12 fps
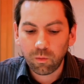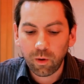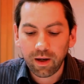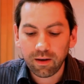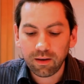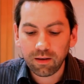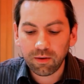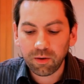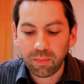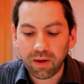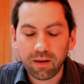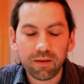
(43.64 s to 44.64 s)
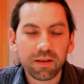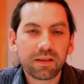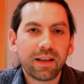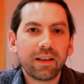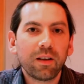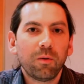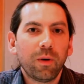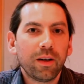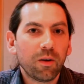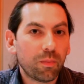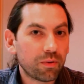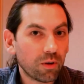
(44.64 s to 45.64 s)
We heard a lot about understanding where
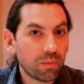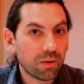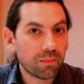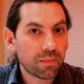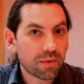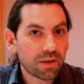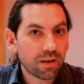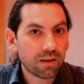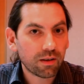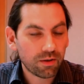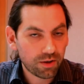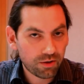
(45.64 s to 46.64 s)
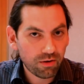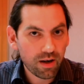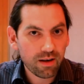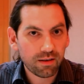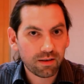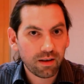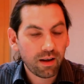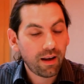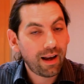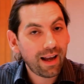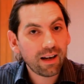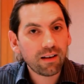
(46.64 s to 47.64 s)
your problems, constraints
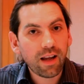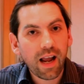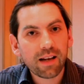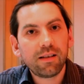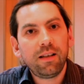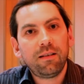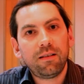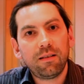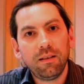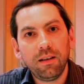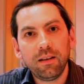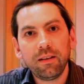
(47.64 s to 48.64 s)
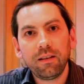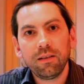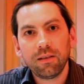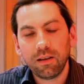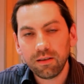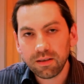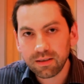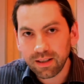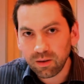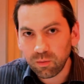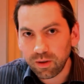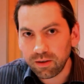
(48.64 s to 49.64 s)
and assets lie,
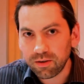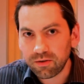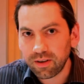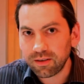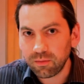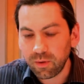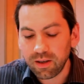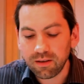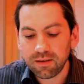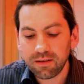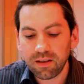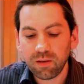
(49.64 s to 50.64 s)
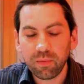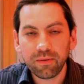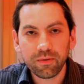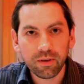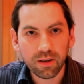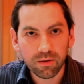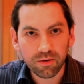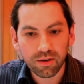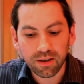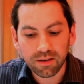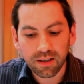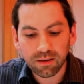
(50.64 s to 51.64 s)
understand where your strengths and weaknesses are before you go and
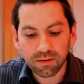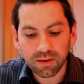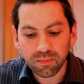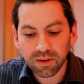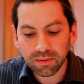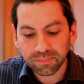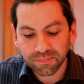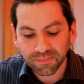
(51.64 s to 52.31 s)
try and tackle something.